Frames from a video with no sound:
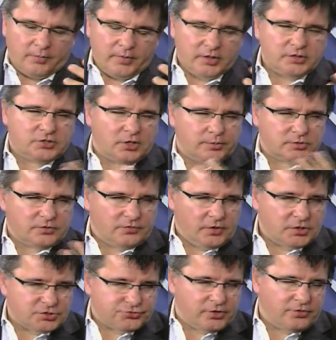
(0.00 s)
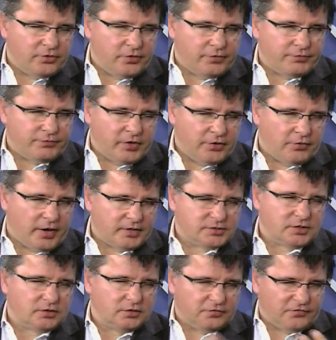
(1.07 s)
in terms of history
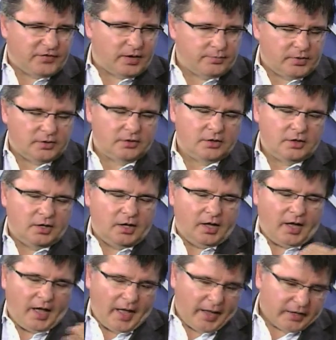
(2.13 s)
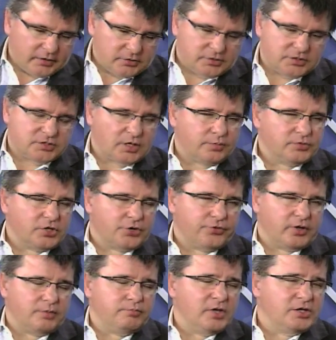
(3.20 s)
rewriting, the famine, and to some
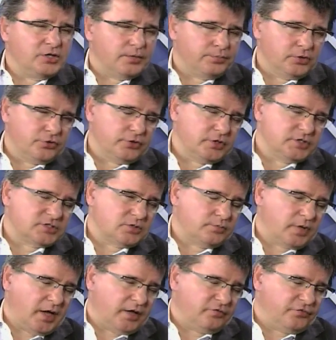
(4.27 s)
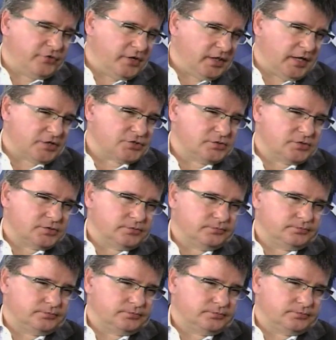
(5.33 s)
degree media pluralism and free elections.